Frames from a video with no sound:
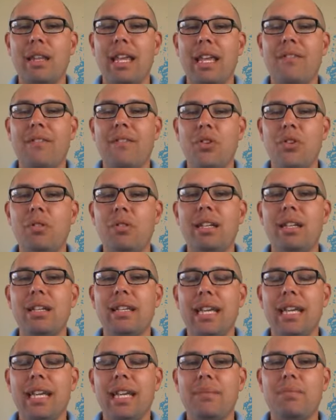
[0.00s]
If you can
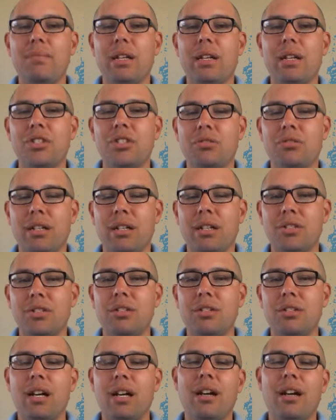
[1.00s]
keep a
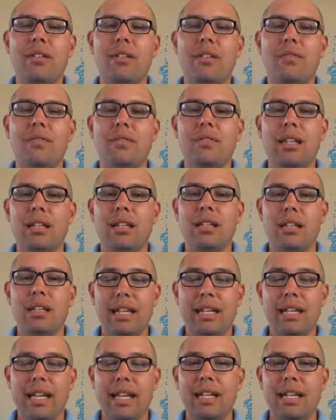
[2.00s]
structure of,
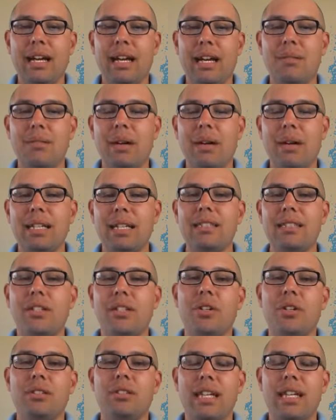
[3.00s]
again,
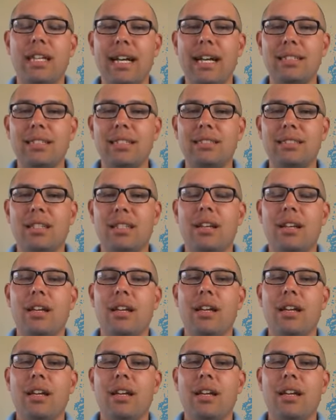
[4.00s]
itemizing your tasks,